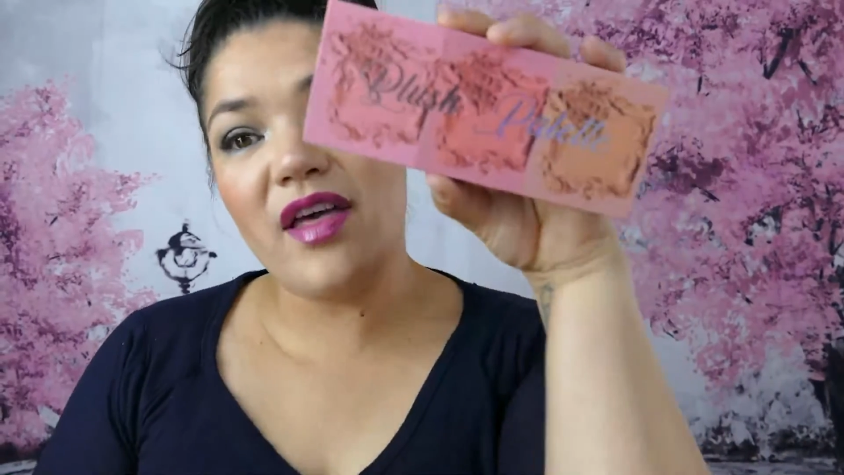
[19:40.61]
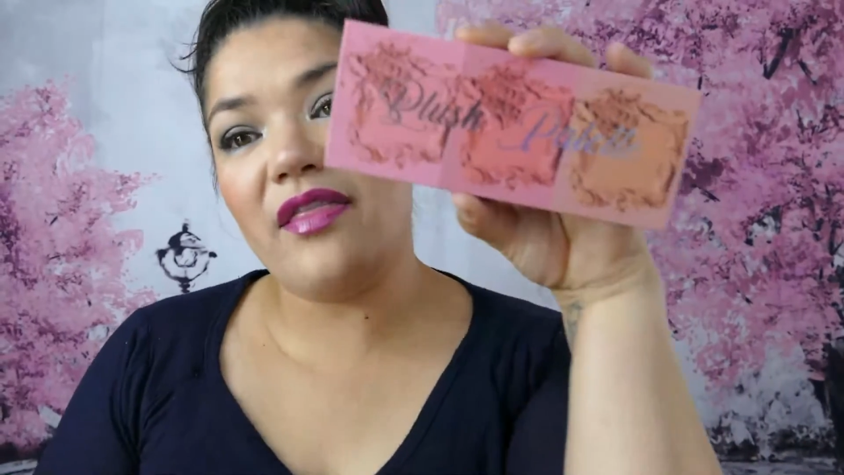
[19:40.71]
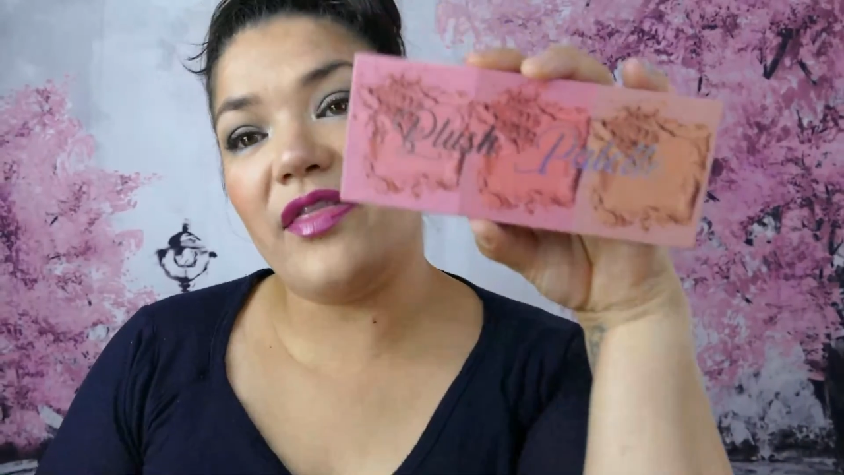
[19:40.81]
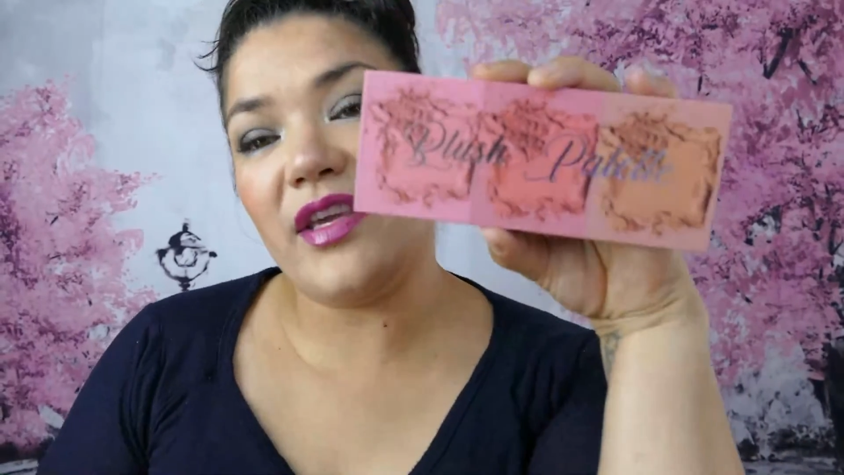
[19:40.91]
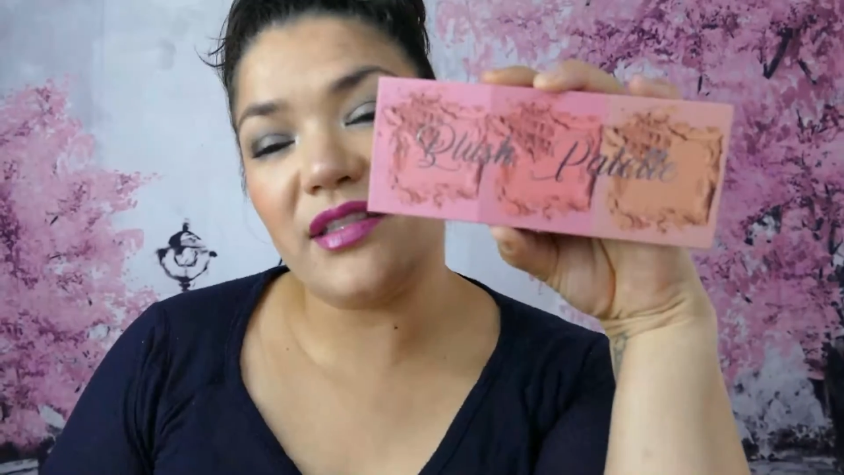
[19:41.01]

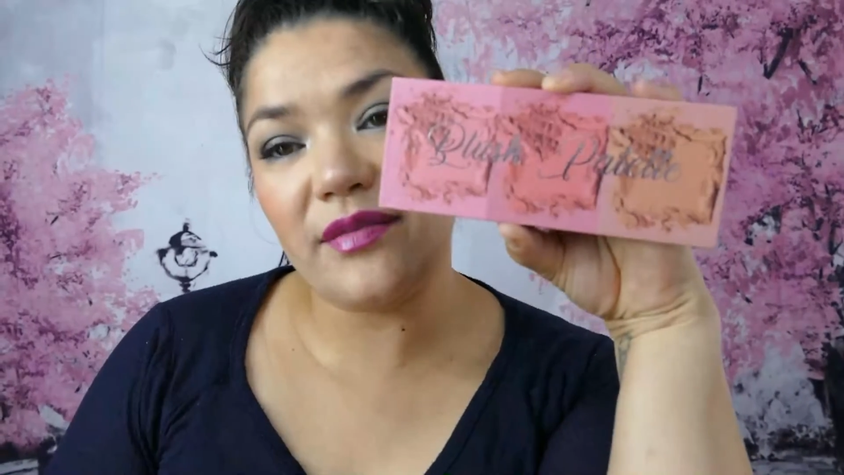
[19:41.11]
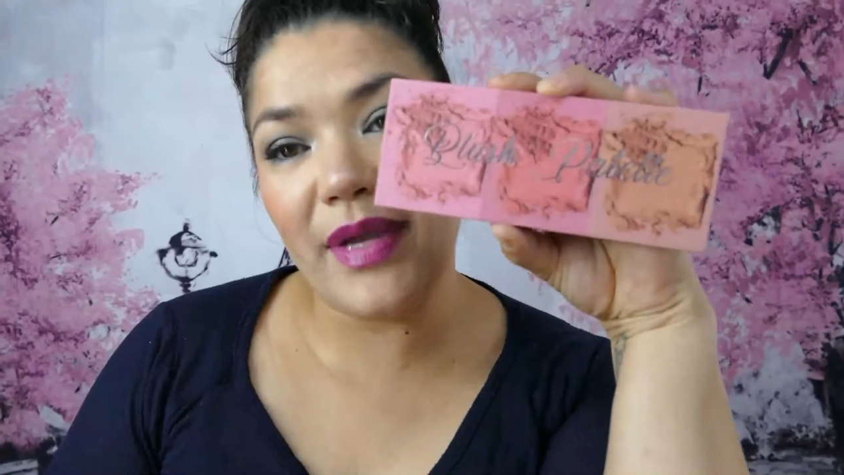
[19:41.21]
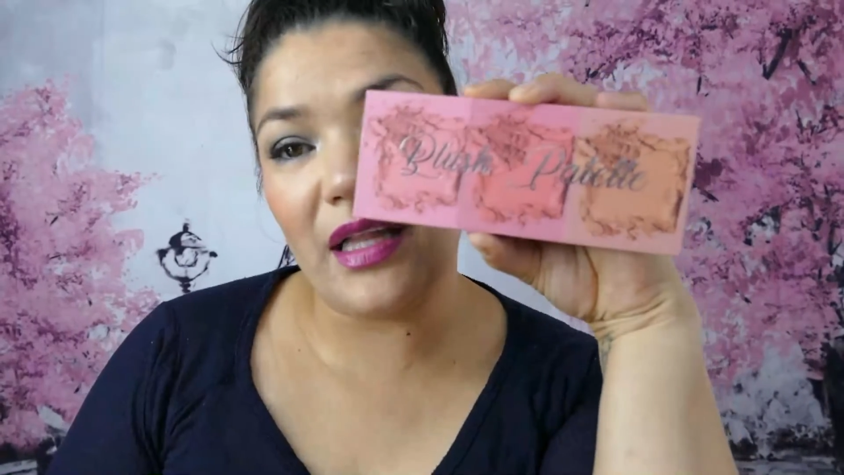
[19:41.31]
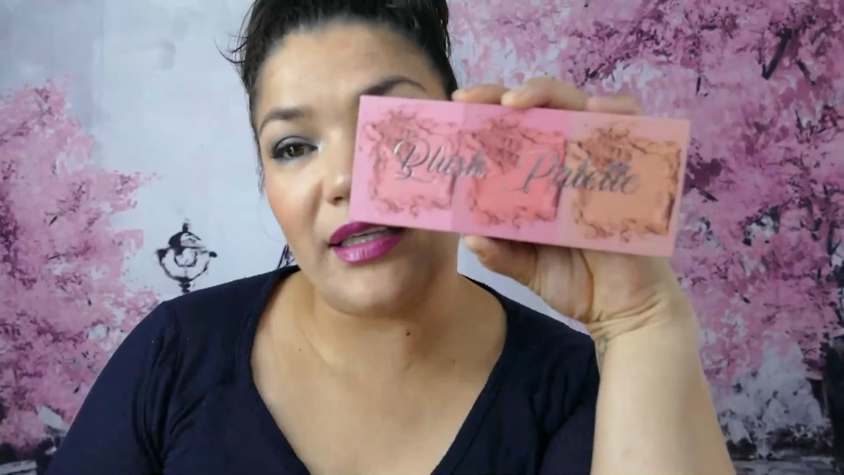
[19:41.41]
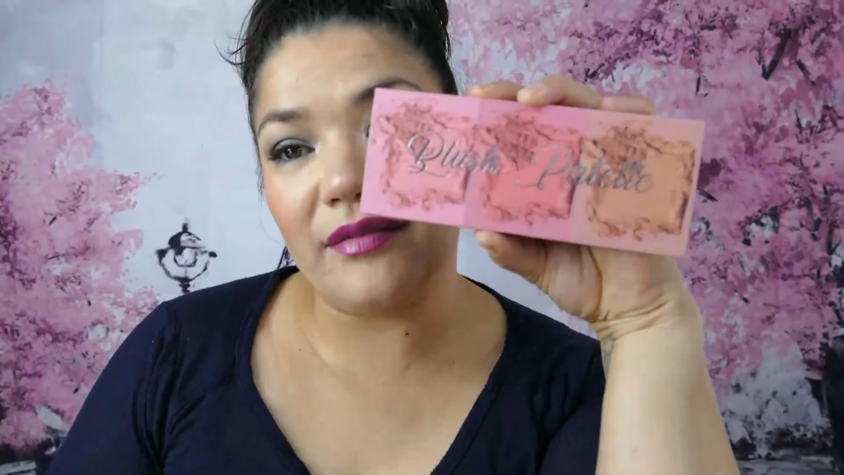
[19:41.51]
this
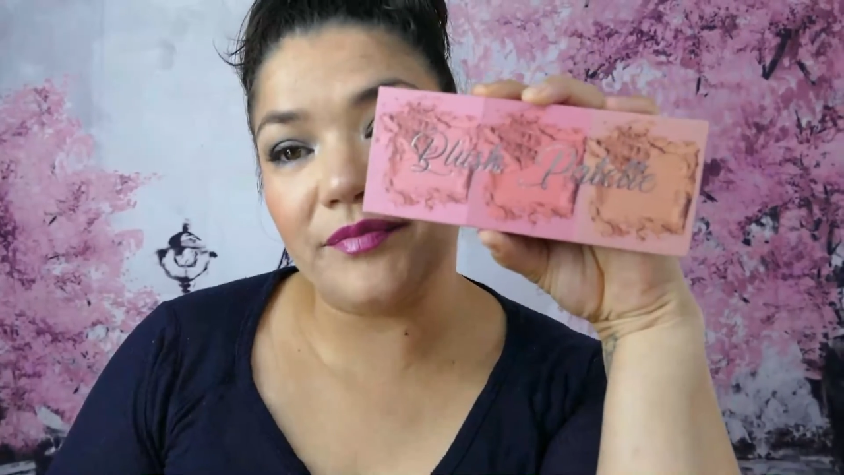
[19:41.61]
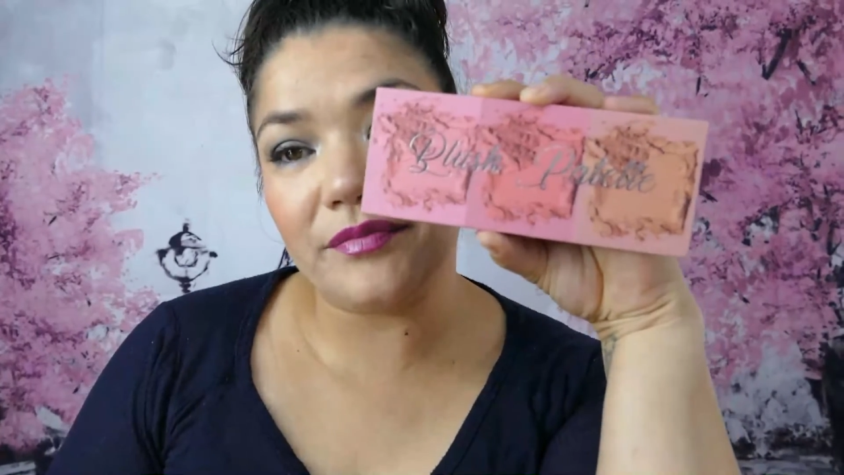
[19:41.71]
palette.